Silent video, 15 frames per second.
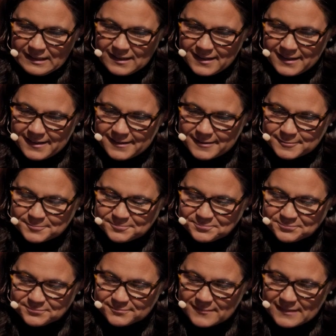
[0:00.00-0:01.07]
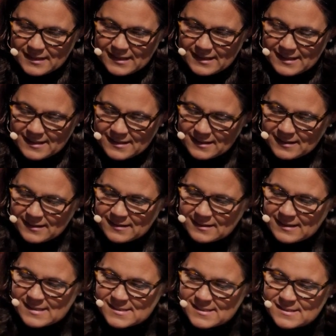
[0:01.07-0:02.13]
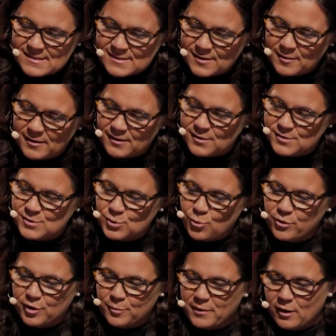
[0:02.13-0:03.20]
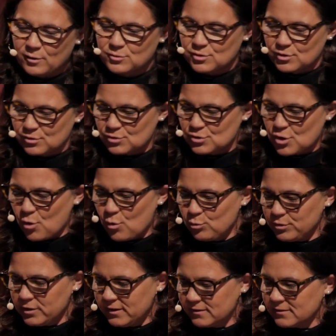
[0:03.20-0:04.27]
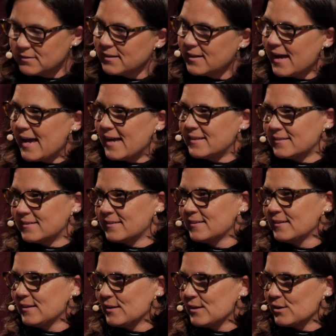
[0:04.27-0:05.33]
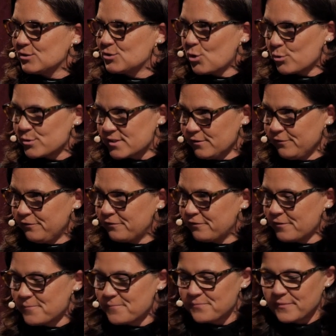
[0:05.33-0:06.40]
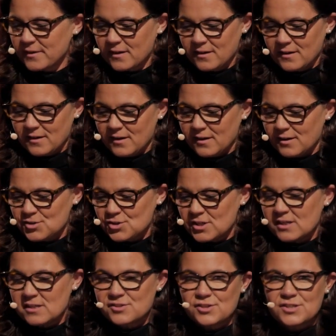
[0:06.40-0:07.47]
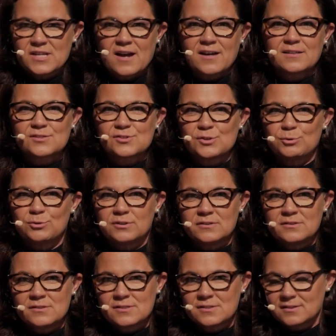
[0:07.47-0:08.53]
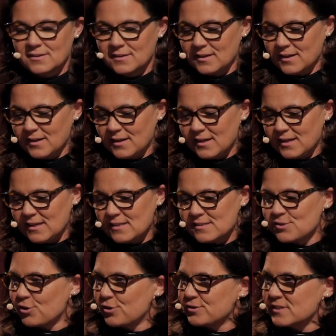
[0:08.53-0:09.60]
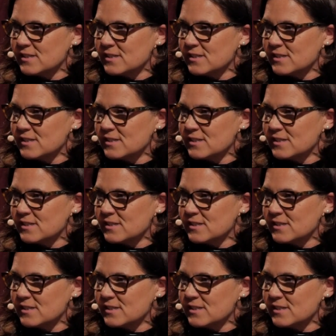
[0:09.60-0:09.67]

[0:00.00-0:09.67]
Mm. This is a story about Joan and Joseph. She is a young student. He is her